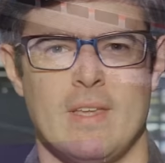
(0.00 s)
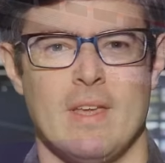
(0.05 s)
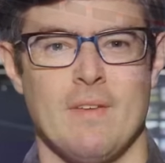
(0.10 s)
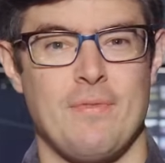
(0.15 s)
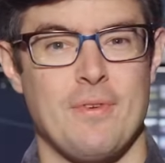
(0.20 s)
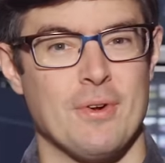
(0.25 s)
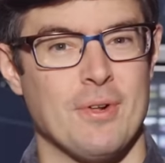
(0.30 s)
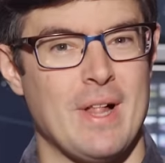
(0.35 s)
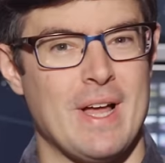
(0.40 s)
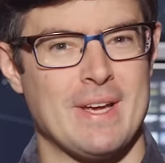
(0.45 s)

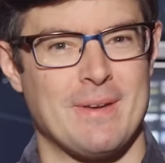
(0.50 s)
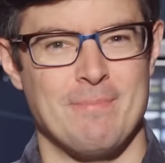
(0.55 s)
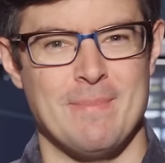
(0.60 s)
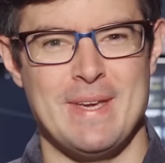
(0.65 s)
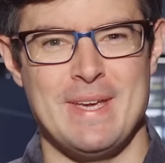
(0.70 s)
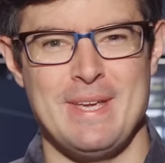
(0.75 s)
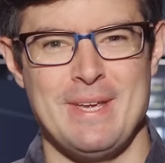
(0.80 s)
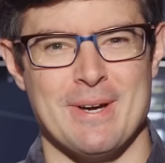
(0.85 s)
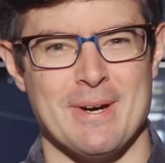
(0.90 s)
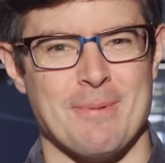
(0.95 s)
If you're like
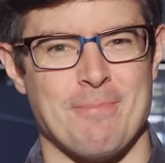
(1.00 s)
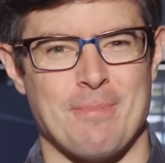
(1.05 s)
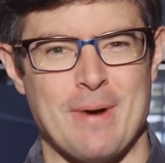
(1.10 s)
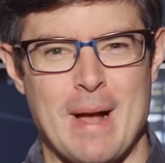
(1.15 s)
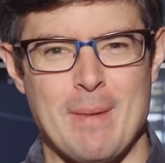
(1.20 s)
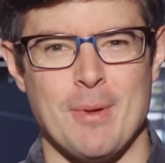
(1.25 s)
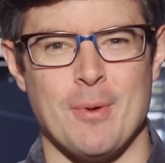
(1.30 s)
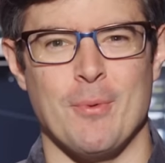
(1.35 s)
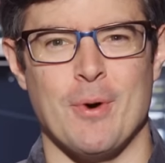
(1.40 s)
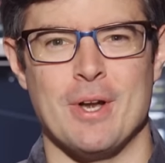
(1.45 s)
me, you're
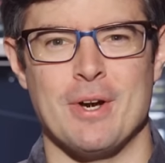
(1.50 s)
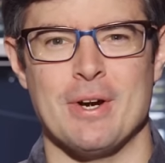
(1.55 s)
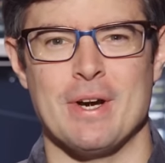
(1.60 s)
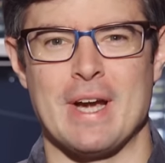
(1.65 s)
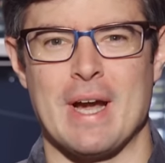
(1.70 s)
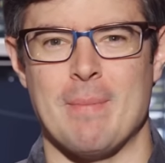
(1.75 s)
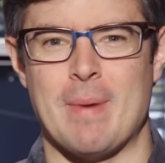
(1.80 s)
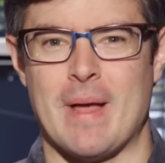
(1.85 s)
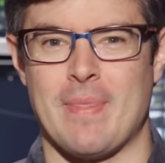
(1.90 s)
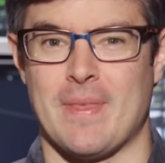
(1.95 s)
probably
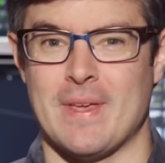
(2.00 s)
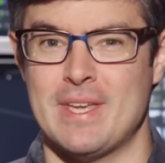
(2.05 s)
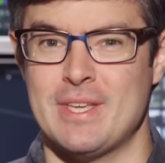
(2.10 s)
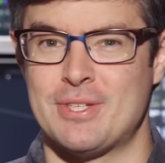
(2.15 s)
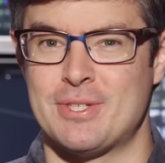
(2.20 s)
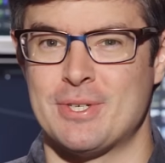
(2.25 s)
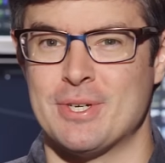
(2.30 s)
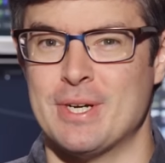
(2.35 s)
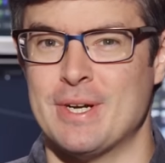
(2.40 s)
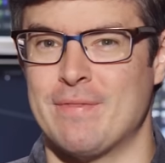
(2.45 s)
wondering about the
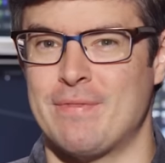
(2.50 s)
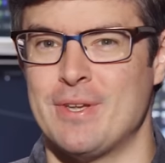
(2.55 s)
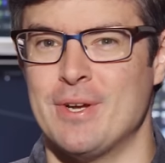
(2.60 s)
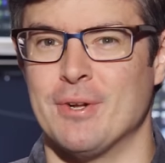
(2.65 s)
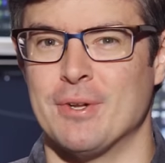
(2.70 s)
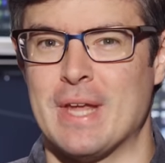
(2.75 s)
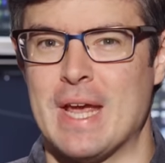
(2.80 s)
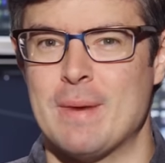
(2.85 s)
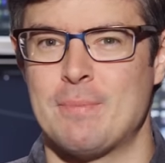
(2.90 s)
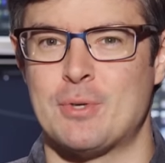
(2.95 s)
history of the
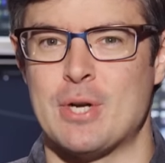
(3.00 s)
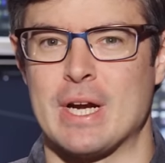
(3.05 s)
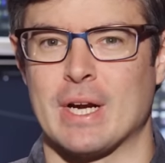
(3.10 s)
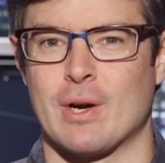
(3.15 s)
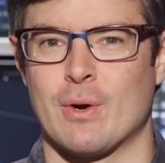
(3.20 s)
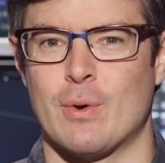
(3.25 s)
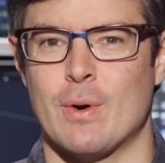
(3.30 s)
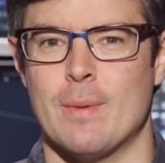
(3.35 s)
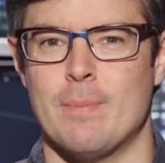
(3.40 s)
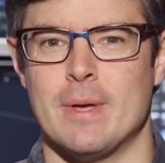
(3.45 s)
old
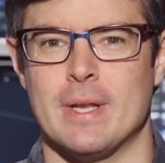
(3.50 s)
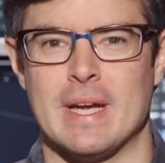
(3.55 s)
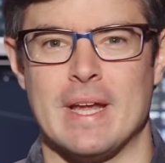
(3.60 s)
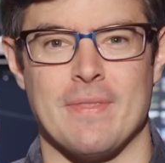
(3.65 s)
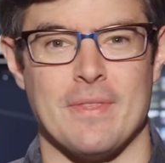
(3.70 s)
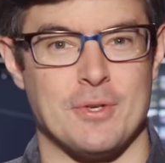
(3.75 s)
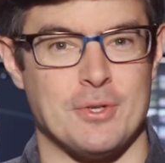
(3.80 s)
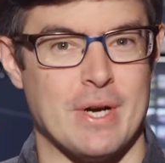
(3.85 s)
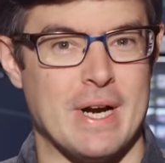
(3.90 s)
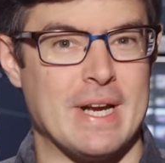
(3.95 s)
Amtrak equipment
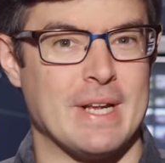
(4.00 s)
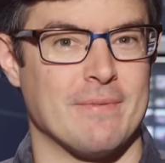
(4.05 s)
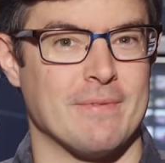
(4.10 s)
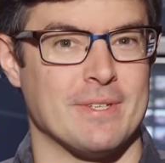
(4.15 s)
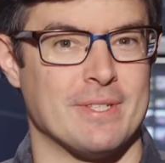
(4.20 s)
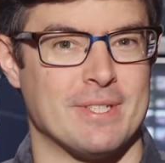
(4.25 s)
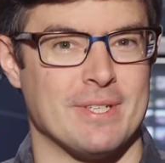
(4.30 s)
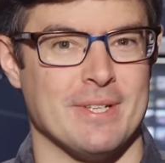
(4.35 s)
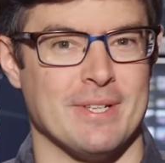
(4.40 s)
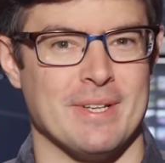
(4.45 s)
at the training
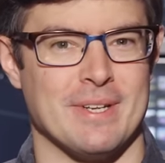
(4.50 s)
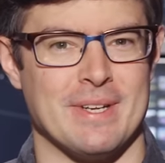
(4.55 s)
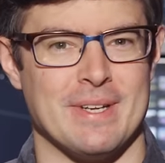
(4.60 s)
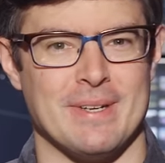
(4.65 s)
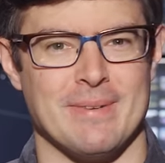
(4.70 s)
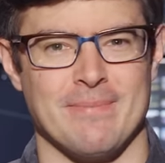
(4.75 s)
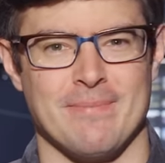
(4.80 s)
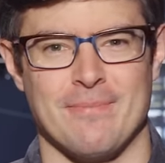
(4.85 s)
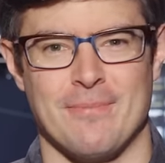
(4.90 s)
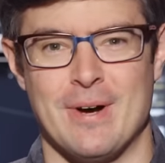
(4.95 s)
facility.